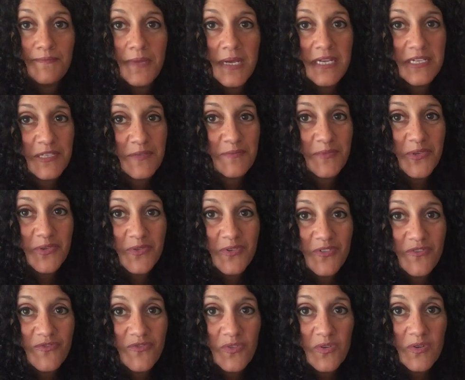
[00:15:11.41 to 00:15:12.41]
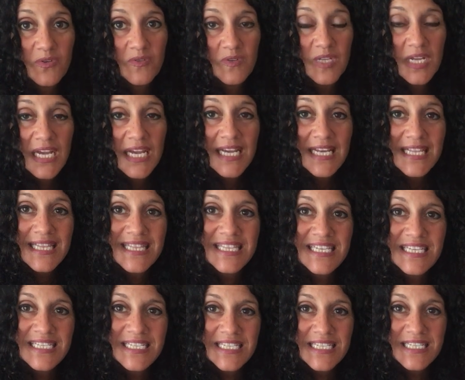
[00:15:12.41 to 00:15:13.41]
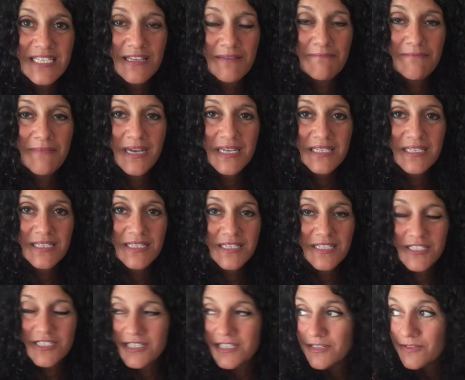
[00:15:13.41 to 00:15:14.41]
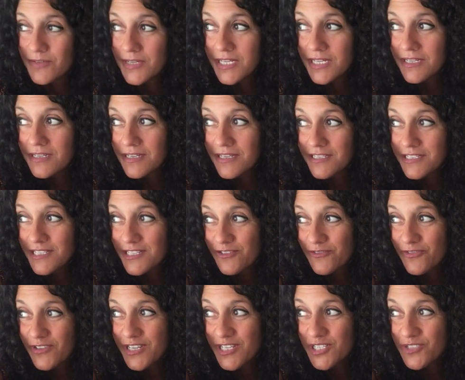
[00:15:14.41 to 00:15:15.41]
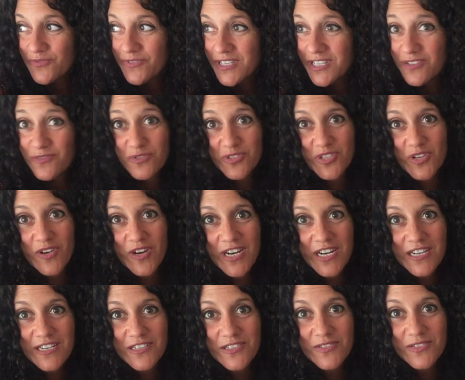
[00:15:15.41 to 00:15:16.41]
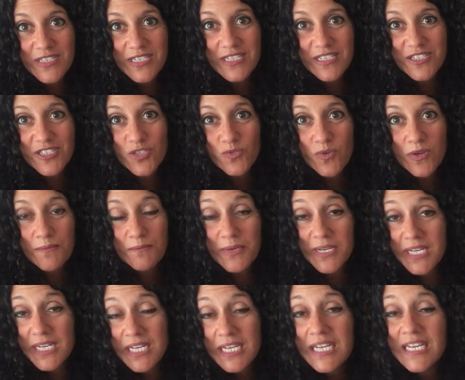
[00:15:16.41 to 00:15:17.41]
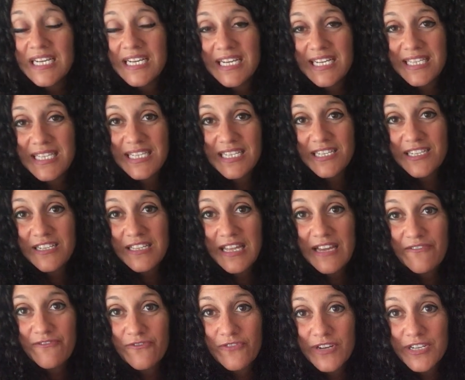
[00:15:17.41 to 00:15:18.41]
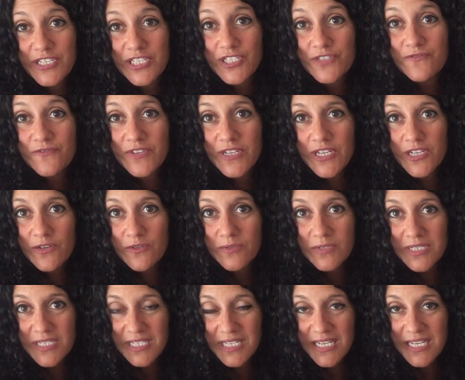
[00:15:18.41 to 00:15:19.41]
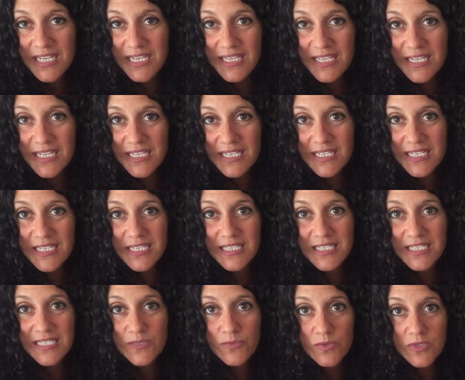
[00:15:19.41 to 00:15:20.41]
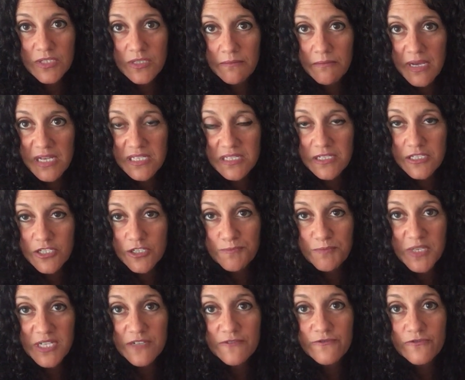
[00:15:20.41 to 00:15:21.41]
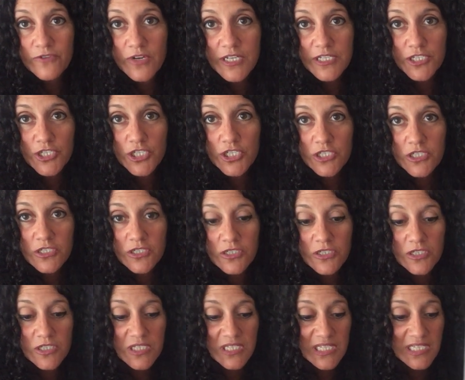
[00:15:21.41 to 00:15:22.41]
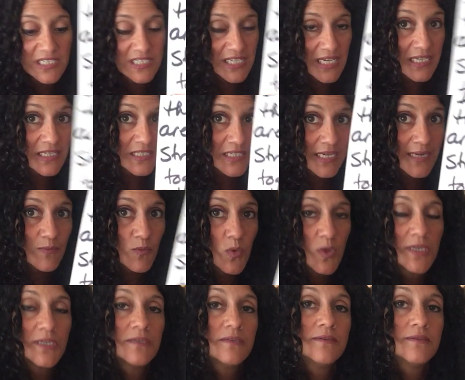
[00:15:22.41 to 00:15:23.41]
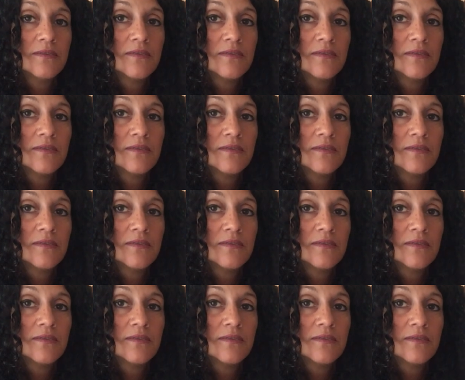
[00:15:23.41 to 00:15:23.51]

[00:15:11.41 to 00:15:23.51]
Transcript: That's beautiful. This is the message. Anyway, I did a French video. Sorry, I didn't do an English one. But at the end of that French video today that I did, this was the message, but in French. The exact same one.